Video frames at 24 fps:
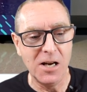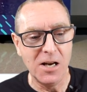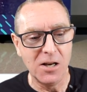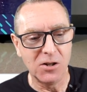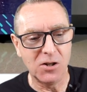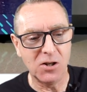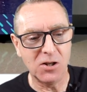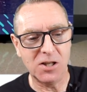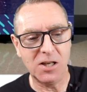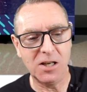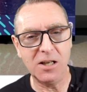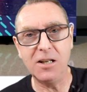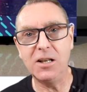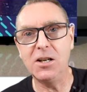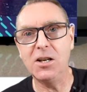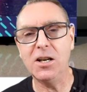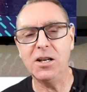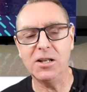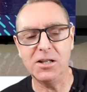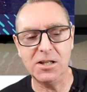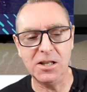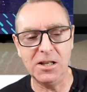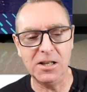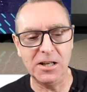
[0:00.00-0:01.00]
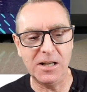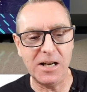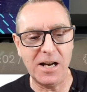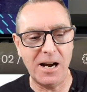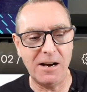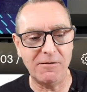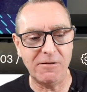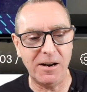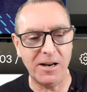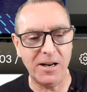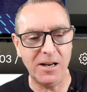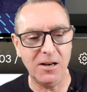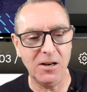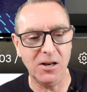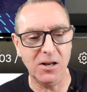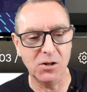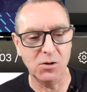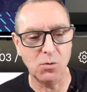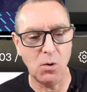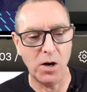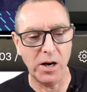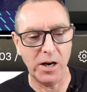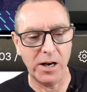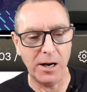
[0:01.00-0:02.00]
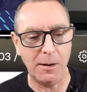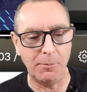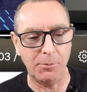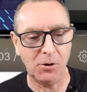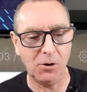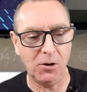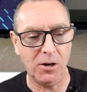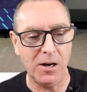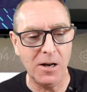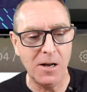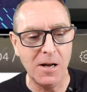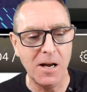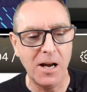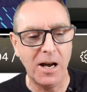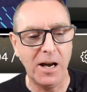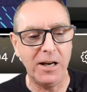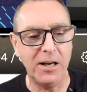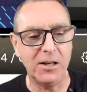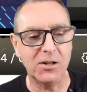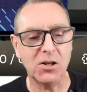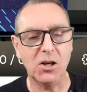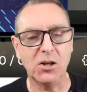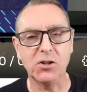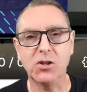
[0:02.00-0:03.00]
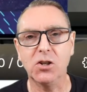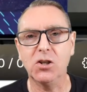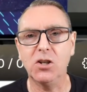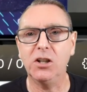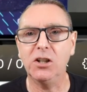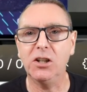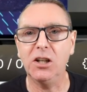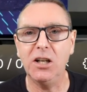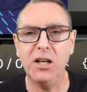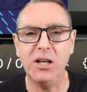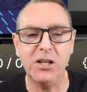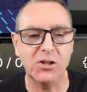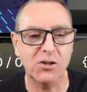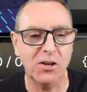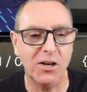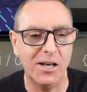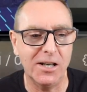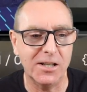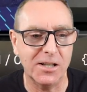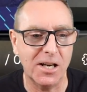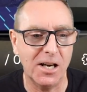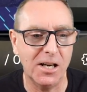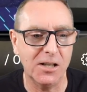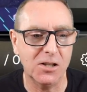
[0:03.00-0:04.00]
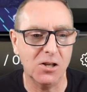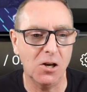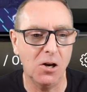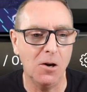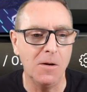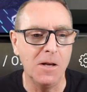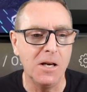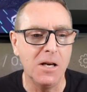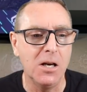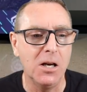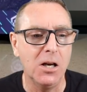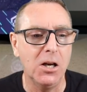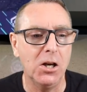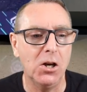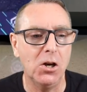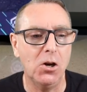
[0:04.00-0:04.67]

So you see, you can see the guy right here. He's walking up to it. And he's also got the laser eyes, guys. So, you